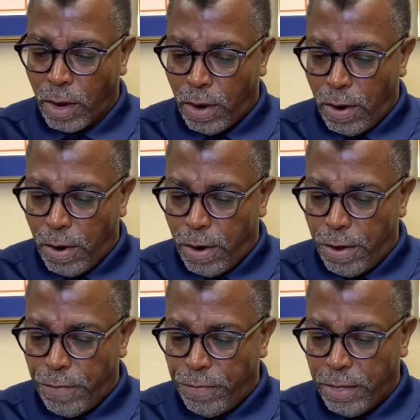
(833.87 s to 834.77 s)

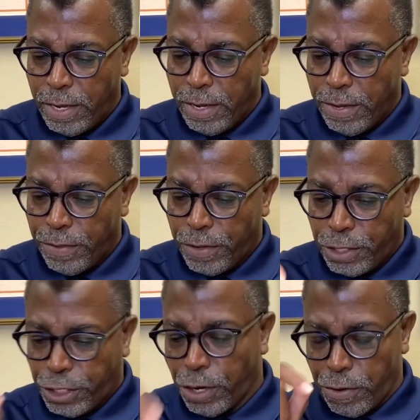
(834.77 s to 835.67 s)
on the
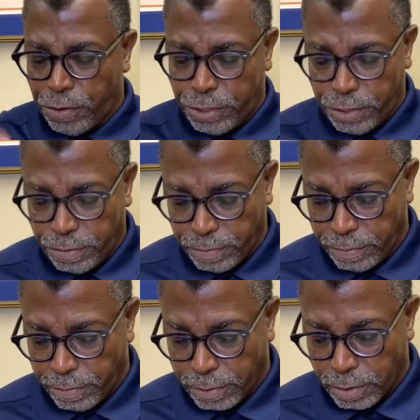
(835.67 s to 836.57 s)
church.
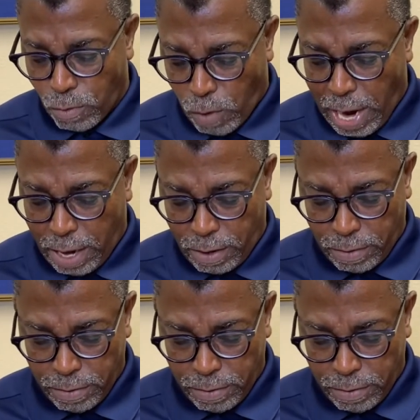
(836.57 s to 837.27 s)
Wow.